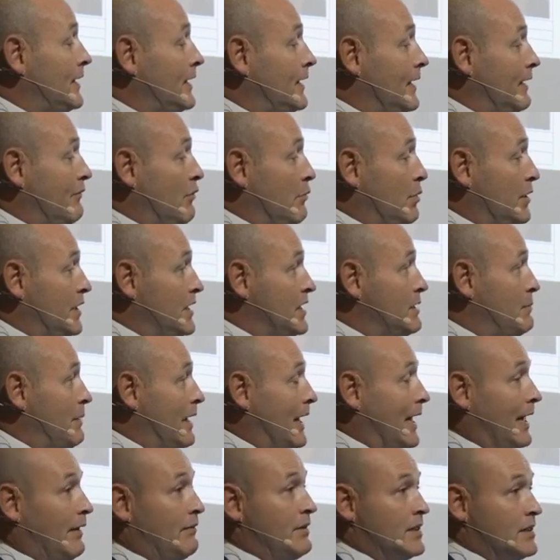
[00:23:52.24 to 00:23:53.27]
everybody to be
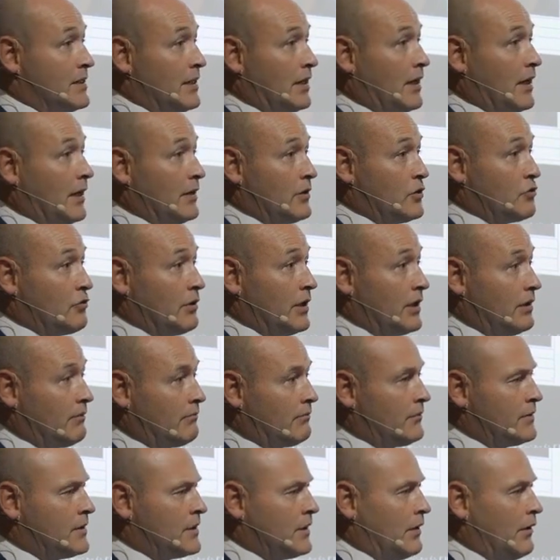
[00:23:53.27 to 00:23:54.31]
allowed into the country.
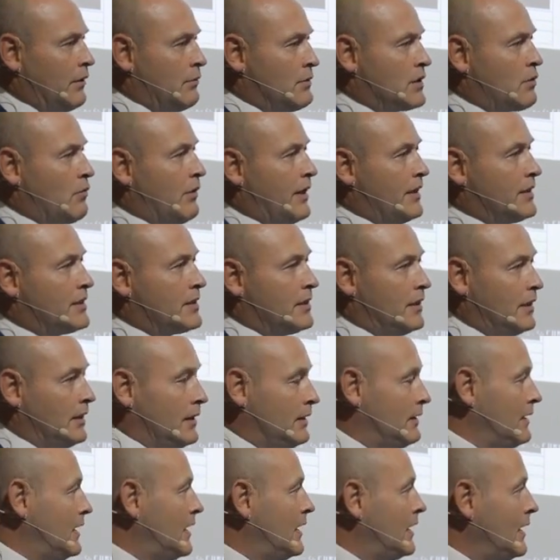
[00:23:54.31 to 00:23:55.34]
So it was quite
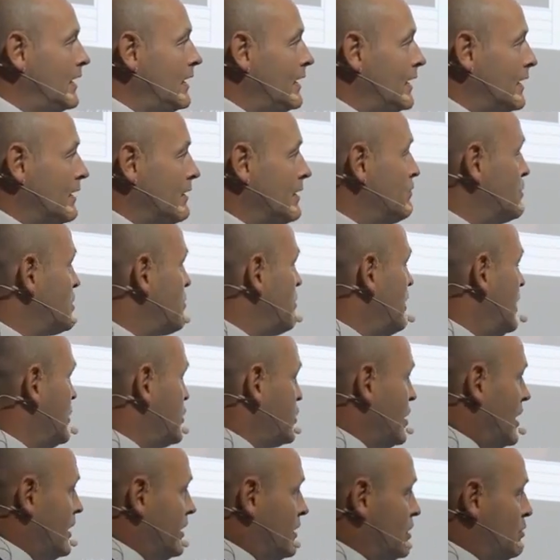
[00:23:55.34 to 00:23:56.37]
a
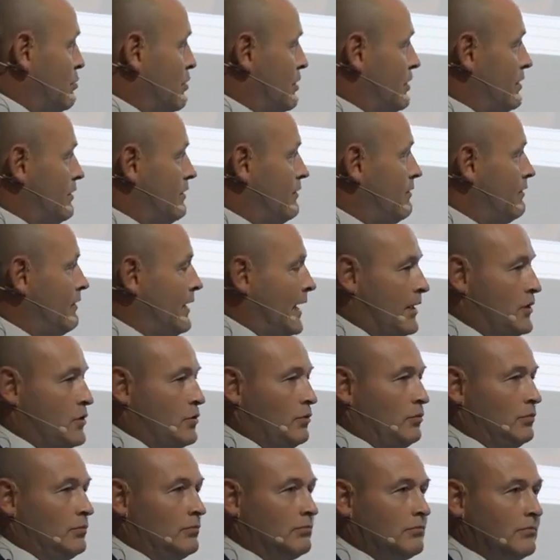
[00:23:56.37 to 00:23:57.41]
challenge. But
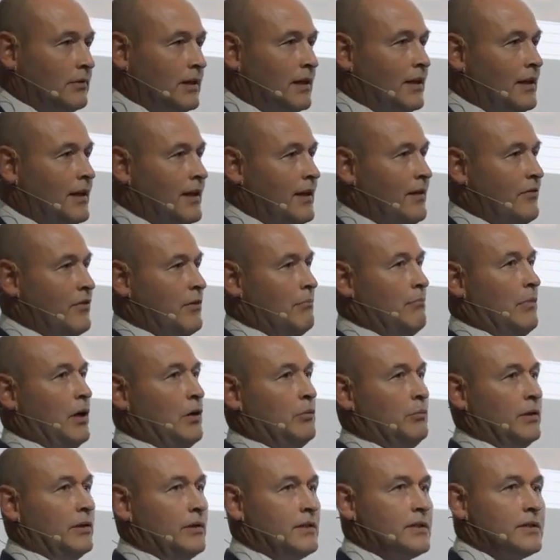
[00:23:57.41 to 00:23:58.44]
the
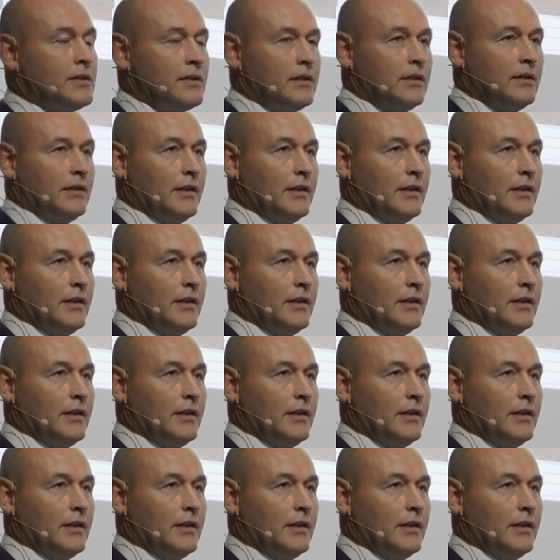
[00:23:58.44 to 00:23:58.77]
moment,